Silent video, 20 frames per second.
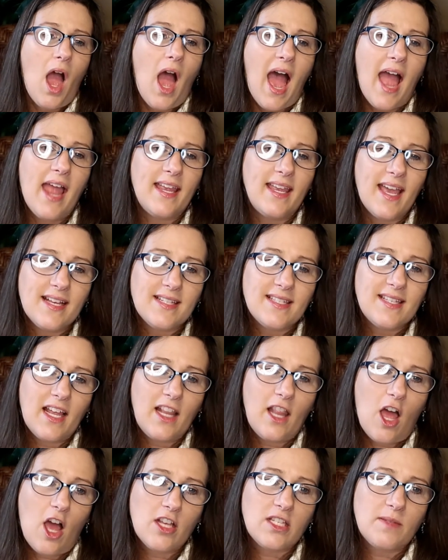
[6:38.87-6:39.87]
I guess I
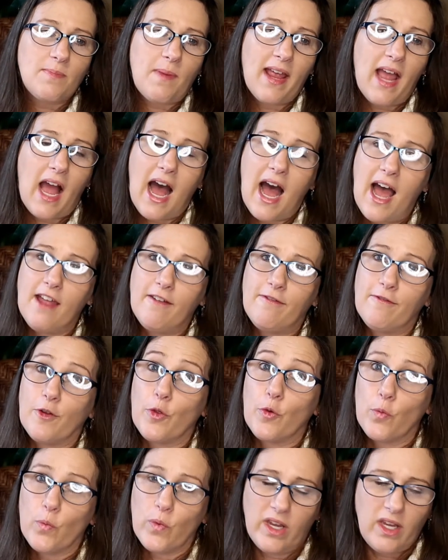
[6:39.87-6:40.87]
lost my eye for
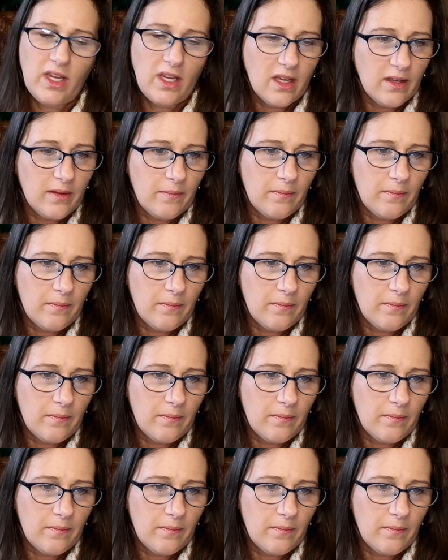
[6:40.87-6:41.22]
the ring.